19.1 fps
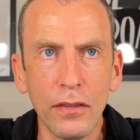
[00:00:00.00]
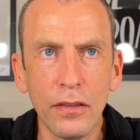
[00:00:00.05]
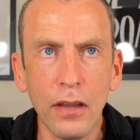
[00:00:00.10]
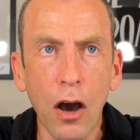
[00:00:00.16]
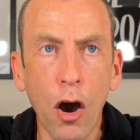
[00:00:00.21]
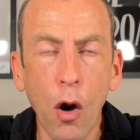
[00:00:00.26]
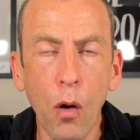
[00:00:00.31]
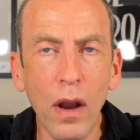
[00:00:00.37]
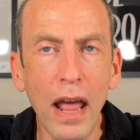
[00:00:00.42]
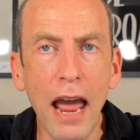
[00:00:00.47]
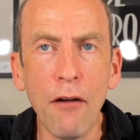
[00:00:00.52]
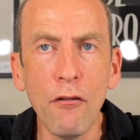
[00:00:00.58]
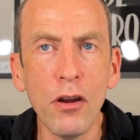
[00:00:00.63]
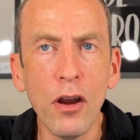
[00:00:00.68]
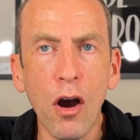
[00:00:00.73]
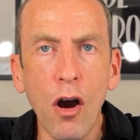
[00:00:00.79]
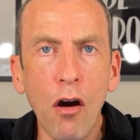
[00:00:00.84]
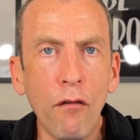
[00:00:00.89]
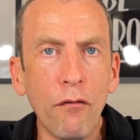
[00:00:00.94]
the whole
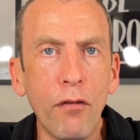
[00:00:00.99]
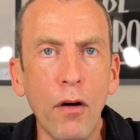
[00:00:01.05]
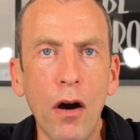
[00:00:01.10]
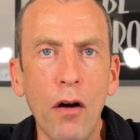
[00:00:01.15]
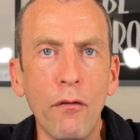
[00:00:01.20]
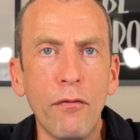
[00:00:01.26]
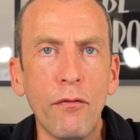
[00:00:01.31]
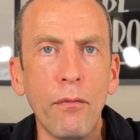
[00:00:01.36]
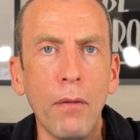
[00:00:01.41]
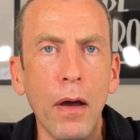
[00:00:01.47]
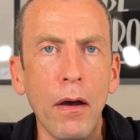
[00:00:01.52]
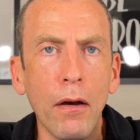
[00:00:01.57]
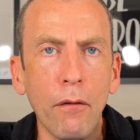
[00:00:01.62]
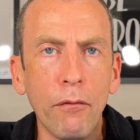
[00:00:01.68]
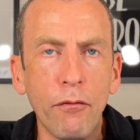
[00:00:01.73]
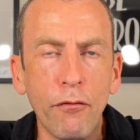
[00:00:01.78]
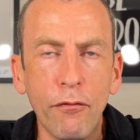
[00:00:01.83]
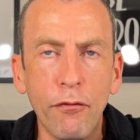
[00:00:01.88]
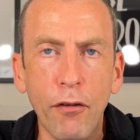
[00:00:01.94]
area of, of
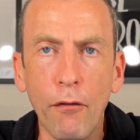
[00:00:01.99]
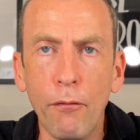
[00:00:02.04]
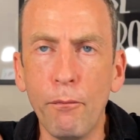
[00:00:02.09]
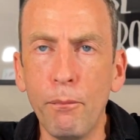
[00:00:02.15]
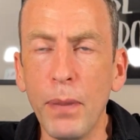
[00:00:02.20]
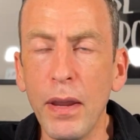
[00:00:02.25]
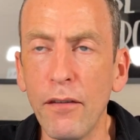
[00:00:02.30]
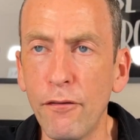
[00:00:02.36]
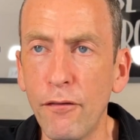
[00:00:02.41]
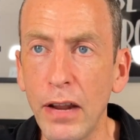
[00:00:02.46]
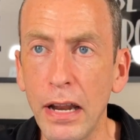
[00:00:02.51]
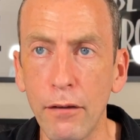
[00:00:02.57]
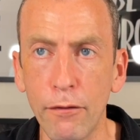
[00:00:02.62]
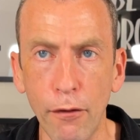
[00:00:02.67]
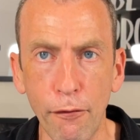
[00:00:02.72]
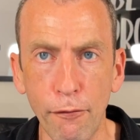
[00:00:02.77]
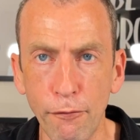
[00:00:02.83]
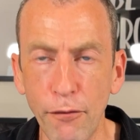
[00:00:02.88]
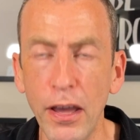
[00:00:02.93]
of feeling
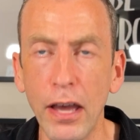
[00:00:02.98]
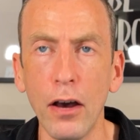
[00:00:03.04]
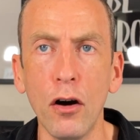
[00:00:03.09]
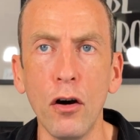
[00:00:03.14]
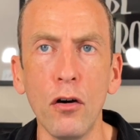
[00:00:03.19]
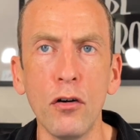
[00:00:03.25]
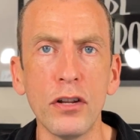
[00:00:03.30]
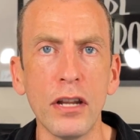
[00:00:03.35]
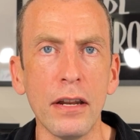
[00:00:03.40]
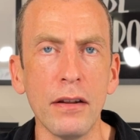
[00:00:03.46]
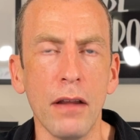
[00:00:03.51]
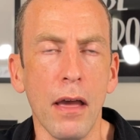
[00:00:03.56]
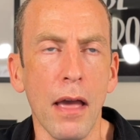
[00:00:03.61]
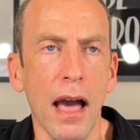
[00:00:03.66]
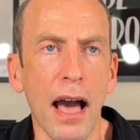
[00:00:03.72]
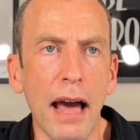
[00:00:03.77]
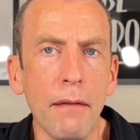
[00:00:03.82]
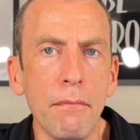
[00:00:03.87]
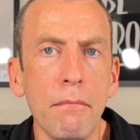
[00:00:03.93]
fulfilled and,
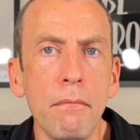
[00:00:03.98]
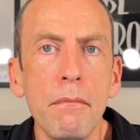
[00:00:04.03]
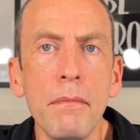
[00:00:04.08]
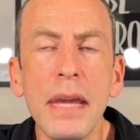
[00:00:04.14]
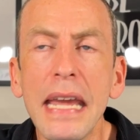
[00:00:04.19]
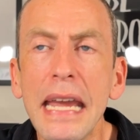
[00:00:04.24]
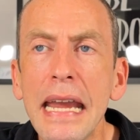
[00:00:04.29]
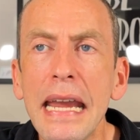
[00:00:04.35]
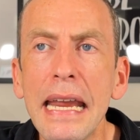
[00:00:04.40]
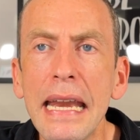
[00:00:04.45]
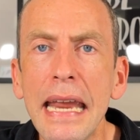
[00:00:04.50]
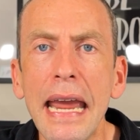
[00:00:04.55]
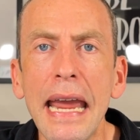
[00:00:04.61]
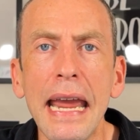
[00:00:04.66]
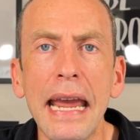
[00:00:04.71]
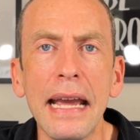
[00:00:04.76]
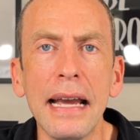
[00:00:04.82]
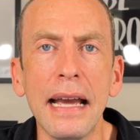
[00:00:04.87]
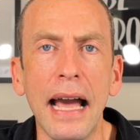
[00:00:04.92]
and
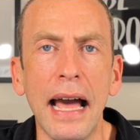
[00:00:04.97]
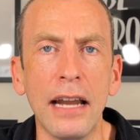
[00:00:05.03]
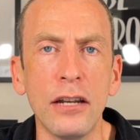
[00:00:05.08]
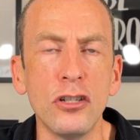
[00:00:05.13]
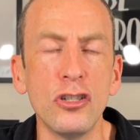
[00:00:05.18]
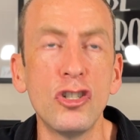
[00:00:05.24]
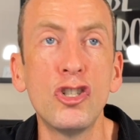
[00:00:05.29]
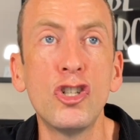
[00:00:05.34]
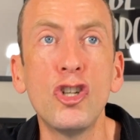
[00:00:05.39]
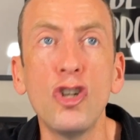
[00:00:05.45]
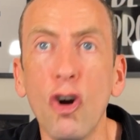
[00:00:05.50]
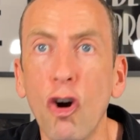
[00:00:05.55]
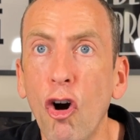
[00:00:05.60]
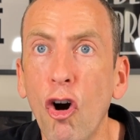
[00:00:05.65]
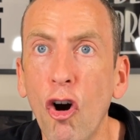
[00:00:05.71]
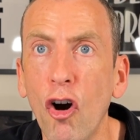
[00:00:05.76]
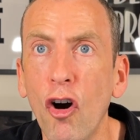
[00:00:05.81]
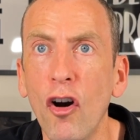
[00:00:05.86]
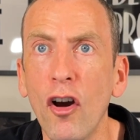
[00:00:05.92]
meaning and
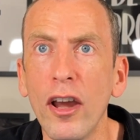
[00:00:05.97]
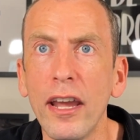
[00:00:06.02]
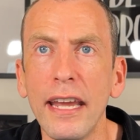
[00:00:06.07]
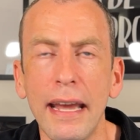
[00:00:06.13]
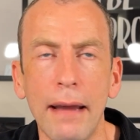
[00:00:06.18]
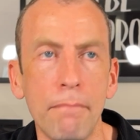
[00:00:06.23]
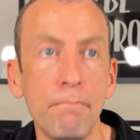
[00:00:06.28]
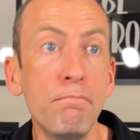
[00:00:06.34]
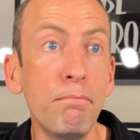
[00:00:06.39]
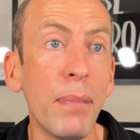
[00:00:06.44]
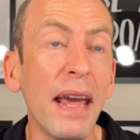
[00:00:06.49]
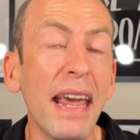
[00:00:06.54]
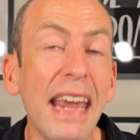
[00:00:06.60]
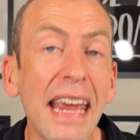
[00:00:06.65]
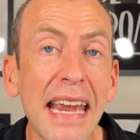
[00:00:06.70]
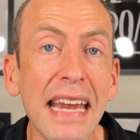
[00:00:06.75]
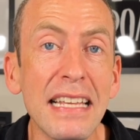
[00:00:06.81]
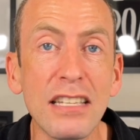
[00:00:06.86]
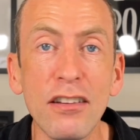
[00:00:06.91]
joy and
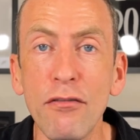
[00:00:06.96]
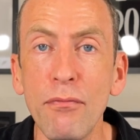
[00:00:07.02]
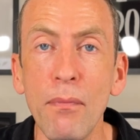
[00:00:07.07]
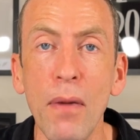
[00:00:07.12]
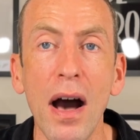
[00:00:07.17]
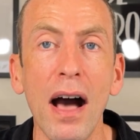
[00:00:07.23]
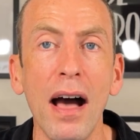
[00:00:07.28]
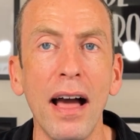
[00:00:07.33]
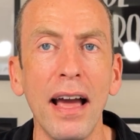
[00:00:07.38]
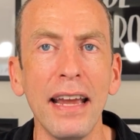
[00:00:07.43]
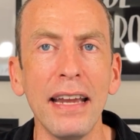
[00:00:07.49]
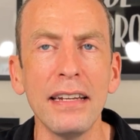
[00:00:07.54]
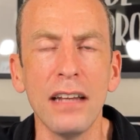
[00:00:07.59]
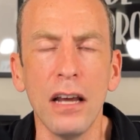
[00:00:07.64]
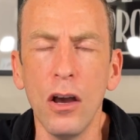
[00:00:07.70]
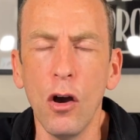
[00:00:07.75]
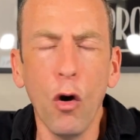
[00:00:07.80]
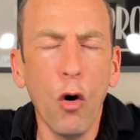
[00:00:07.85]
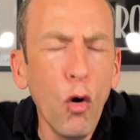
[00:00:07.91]
peace of
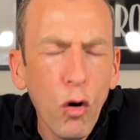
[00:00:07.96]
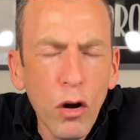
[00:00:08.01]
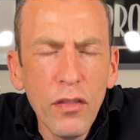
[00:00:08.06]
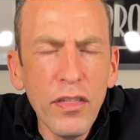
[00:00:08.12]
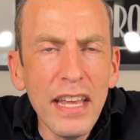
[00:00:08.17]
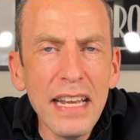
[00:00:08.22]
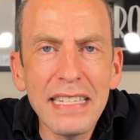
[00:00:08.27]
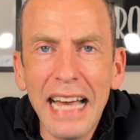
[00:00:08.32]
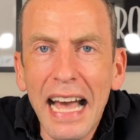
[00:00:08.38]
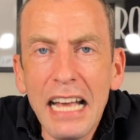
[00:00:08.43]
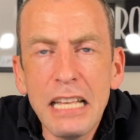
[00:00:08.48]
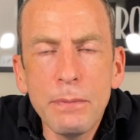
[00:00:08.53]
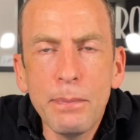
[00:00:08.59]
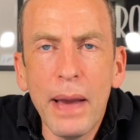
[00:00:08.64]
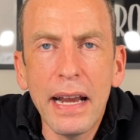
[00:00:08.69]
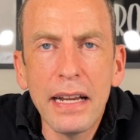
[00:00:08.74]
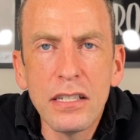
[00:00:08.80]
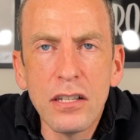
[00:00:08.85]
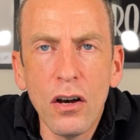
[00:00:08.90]
mind. All of these
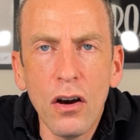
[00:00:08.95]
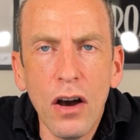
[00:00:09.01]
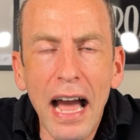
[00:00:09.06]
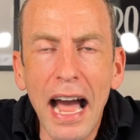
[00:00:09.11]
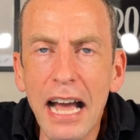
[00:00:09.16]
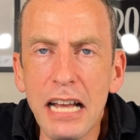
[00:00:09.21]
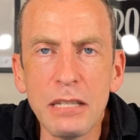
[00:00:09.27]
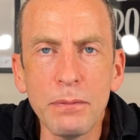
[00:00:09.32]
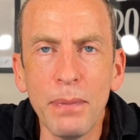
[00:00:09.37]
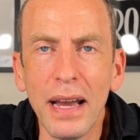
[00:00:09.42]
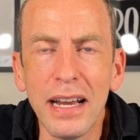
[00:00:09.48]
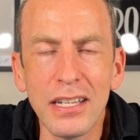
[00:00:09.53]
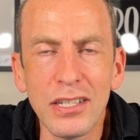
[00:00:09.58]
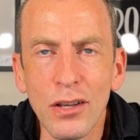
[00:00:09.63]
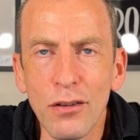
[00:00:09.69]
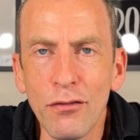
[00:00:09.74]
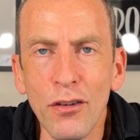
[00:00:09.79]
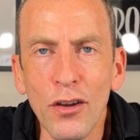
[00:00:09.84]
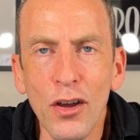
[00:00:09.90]
aspects are
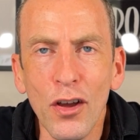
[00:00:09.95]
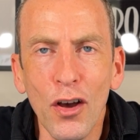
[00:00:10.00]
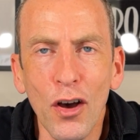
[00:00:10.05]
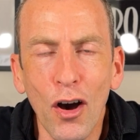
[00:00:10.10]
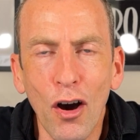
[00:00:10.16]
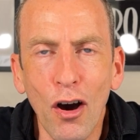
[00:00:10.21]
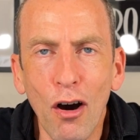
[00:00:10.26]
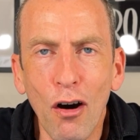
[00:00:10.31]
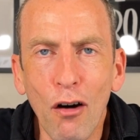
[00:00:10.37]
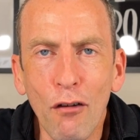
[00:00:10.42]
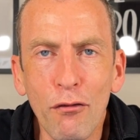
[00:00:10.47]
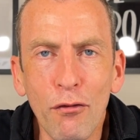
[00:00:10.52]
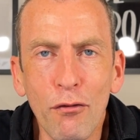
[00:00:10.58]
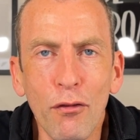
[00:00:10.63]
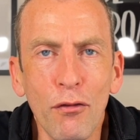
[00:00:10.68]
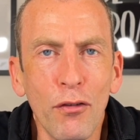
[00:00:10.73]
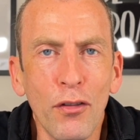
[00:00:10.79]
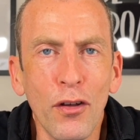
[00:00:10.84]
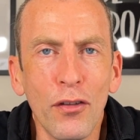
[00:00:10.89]
aspects of, of
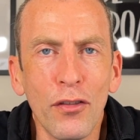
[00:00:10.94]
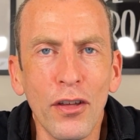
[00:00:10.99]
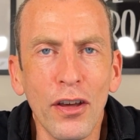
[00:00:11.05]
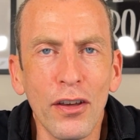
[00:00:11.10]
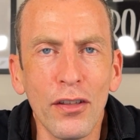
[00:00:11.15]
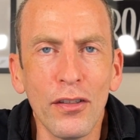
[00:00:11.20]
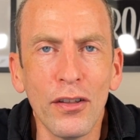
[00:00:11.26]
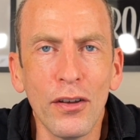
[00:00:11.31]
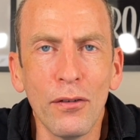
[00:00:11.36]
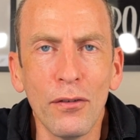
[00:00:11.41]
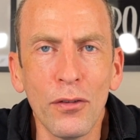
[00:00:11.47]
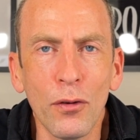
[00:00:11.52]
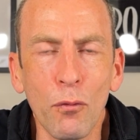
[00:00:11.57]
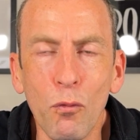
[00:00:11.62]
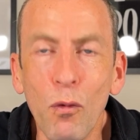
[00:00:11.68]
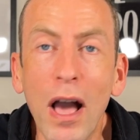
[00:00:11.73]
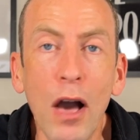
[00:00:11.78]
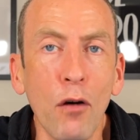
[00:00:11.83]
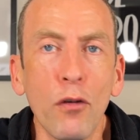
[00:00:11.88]
the, the, the, the
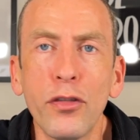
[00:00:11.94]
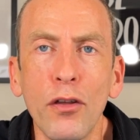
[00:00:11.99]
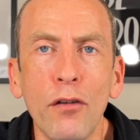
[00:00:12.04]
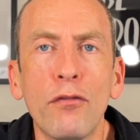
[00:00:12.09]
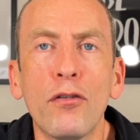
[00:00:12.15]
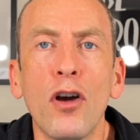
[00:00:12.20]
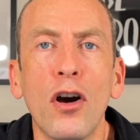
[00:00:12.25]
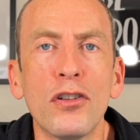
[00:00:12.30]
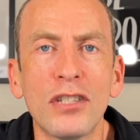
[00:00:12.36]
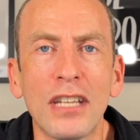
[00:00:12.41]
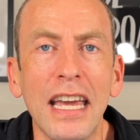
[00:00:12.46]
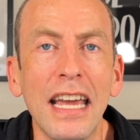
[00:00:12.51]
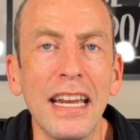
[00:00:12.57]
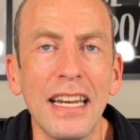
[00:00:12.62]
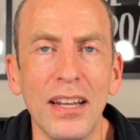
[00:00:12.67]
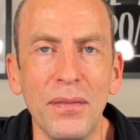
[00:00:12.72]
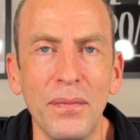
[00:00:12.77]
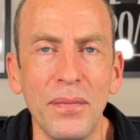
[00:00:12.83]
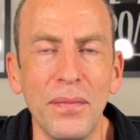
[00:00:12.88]
wealth of God's
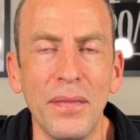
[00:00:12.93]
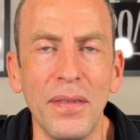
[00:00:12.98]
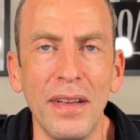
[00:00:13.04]
kingdom.